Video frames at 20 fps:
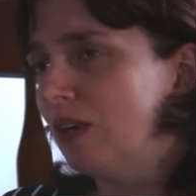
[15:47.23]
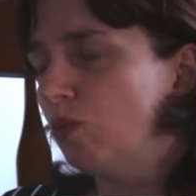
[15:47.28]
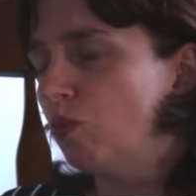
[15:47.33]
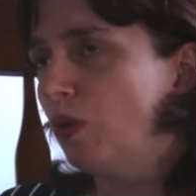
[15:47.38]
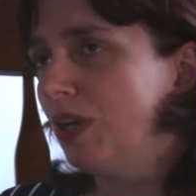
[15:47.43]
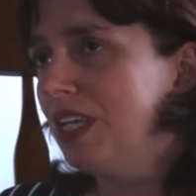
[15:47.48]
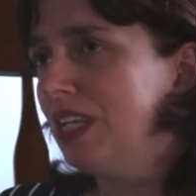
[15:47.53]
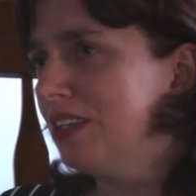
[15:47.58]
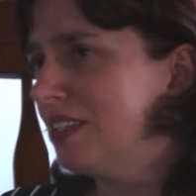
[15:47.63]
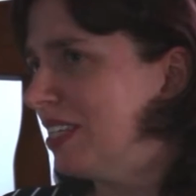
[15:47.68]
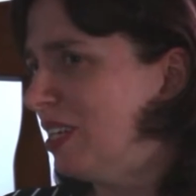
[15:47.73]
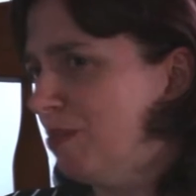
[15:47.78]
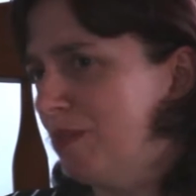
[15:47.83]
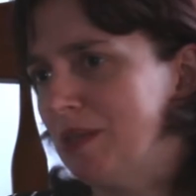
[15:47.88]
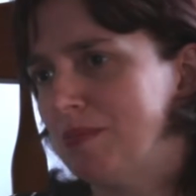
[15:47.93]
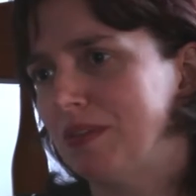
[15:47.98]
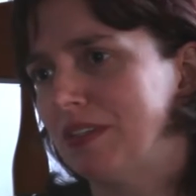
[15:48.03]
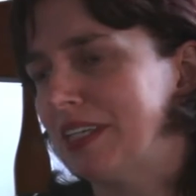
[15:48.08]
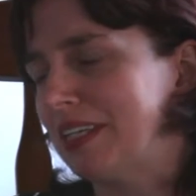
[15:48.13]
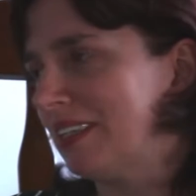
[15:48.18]
What do you tell
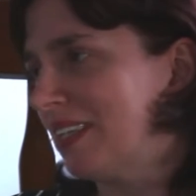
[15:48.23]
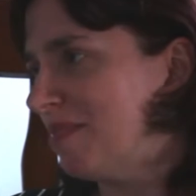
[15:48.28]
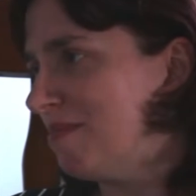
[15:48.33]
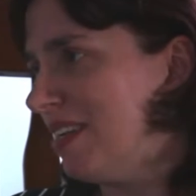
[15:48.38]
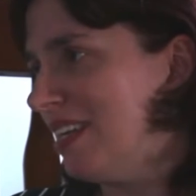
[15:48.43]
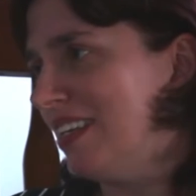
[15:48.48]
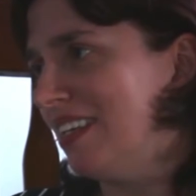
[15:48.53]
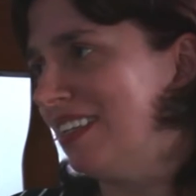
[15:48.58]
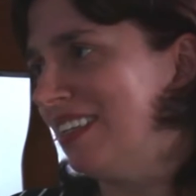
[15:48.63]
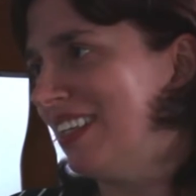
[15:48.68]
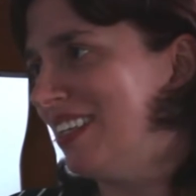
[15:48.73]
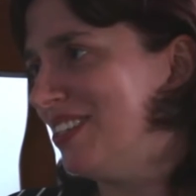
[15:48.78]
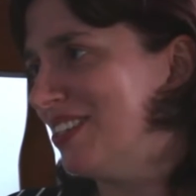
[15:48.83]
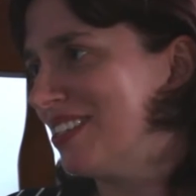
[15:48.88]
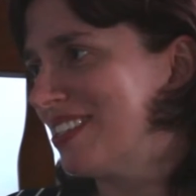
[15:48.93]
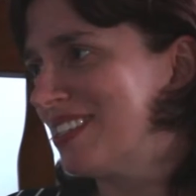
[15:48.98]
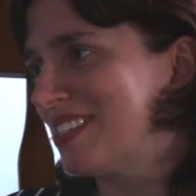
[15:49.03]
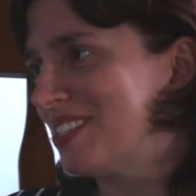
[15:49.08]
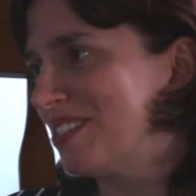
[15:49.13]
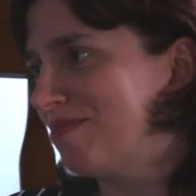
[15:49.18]
people that come in and they
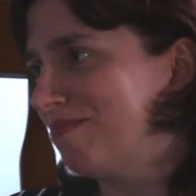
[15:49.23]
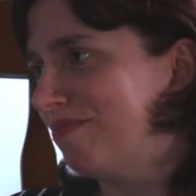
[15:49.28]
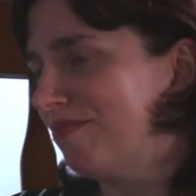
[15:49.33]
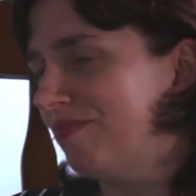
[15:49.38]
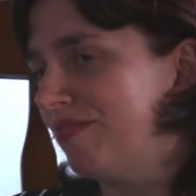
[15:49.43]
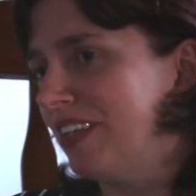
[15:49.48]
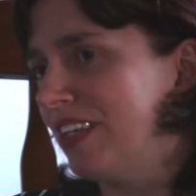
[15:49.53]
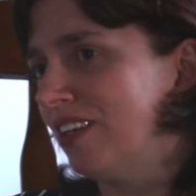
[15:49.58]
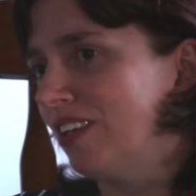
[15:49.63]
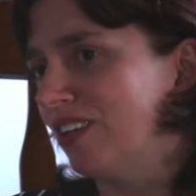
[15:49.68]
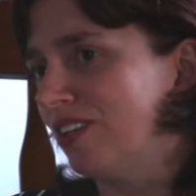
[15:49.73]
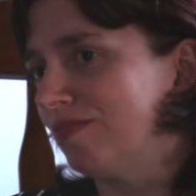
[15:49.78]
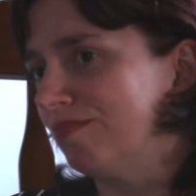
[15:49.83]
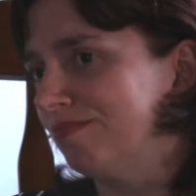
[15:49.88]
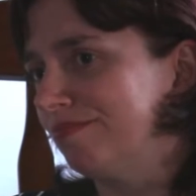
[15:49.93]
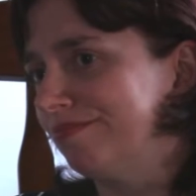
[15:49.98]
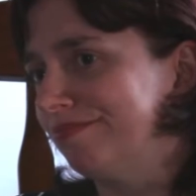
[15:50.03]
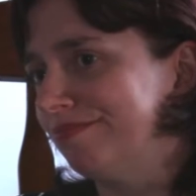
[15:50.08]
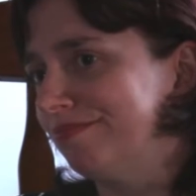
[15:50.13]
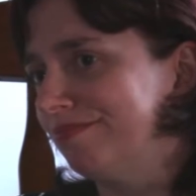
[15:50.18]
just
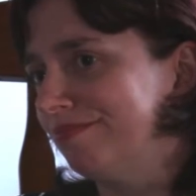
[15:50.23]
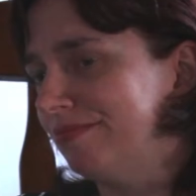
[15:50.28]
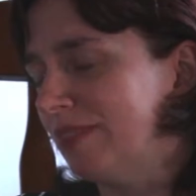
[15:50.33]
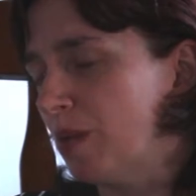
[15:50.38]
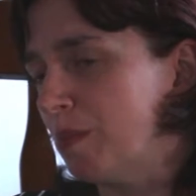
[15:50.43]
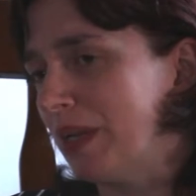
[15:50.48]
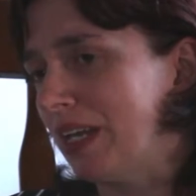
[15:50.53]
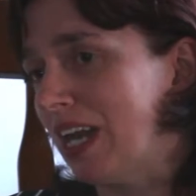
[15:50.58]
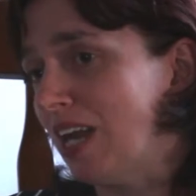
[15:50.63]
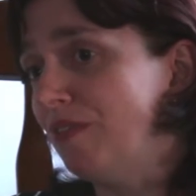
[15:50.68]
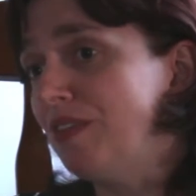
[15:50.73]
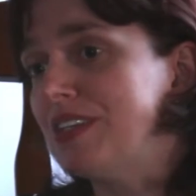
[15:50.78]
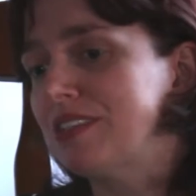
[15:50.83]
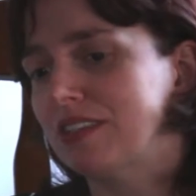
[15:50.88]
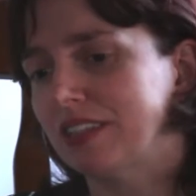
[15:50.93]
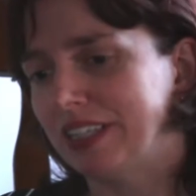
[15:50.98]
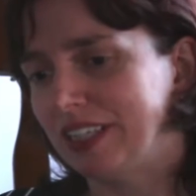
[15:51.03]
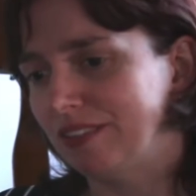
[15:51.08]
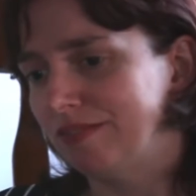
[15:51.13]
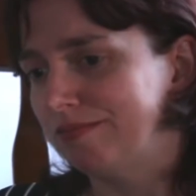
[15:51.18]
figure, I mean,
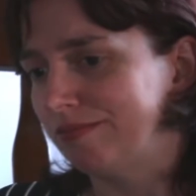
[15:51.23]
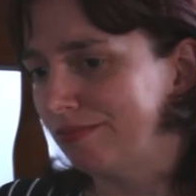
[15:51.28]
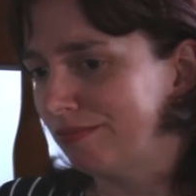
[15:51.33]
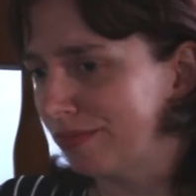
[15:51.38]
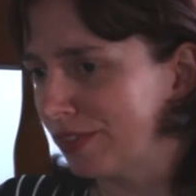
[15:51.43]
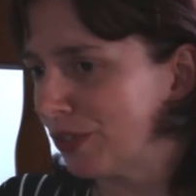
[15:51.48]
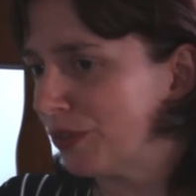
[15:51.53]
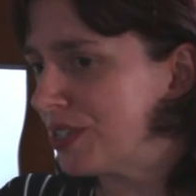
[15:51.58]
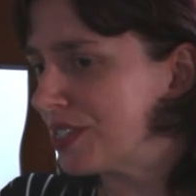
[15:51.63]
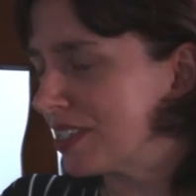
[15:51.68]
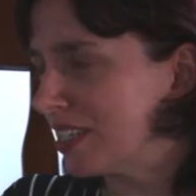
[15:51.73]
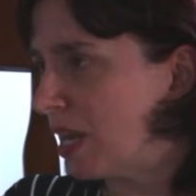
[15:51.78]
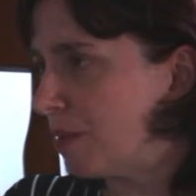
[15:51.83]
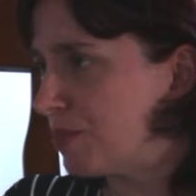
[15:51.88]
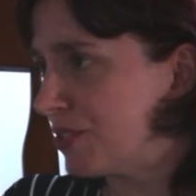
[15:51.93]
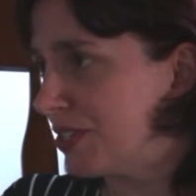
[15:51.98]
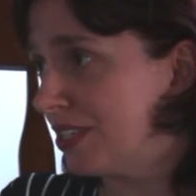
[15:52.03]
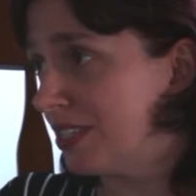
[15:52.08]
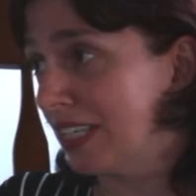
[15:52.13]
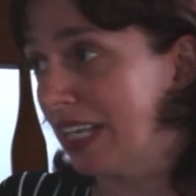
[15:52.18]
obviously, there is an
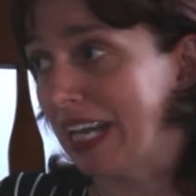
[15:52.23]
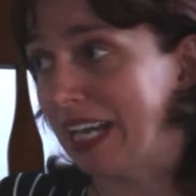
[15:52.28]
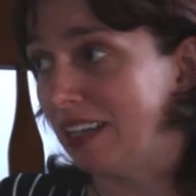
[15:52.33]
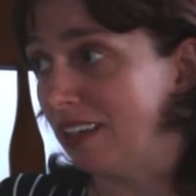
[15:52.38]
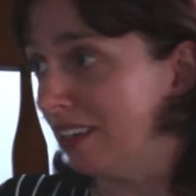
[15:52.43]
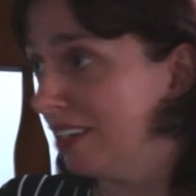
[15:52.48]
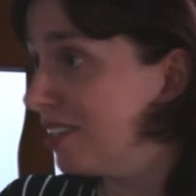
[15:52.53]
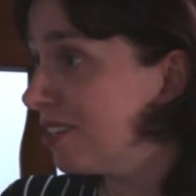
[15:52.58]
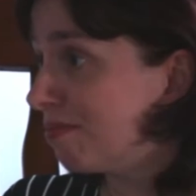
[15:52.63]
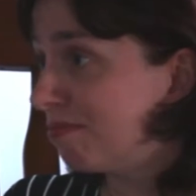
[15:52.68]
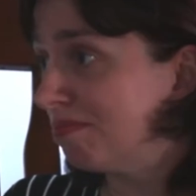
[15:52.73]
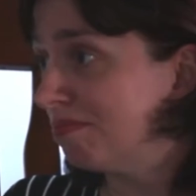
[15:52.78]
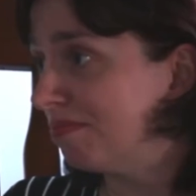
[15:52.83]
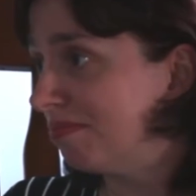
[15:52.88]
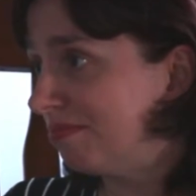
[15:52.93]
option to end it